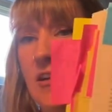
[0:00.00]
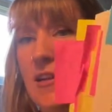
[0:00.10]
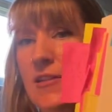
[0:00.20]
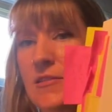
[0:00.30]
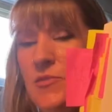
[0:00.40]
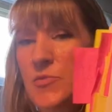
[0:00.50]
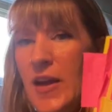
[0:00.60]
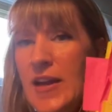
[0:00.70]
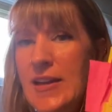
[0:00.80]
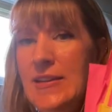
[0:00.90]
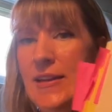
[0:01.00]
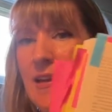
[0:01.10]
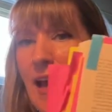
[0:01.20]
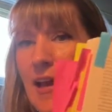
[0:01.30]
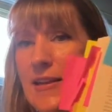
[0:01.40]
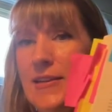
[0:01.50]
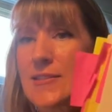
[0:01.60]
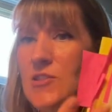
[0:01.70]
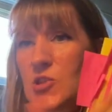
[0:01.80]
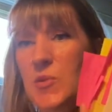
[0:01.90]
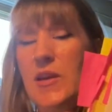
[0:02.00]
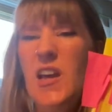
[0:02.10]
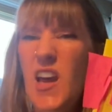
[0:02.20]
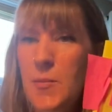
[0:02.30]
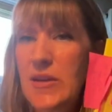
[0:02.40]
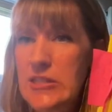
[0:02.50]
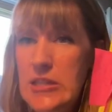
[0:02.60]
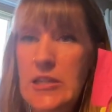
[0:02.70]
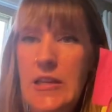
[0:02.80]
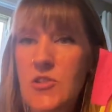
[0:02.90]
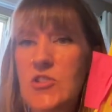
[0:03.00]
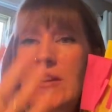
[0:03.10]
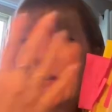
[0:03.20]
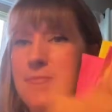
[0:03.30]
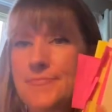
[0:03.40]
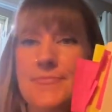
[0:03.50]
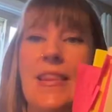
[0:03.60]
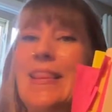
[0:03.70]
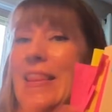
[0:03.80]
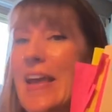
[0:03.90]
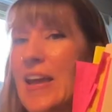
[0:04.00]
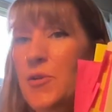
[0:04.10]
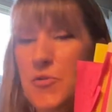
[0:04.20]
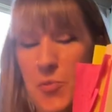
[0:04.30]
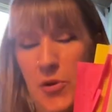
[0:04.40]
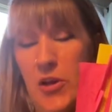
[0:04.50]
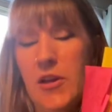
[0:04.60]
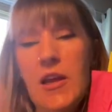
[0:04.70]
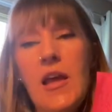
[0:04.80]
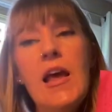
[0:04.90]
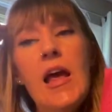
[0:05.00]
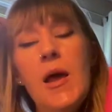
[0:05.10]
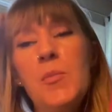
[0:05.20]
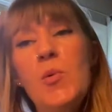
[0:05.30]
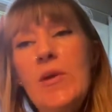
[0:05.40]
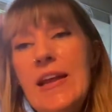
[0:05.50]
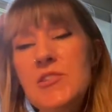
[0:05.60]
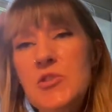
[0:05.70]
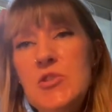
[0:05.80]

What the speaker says: it, right? And headings, and so we can kind of basically understand layout of a book. But when Andrew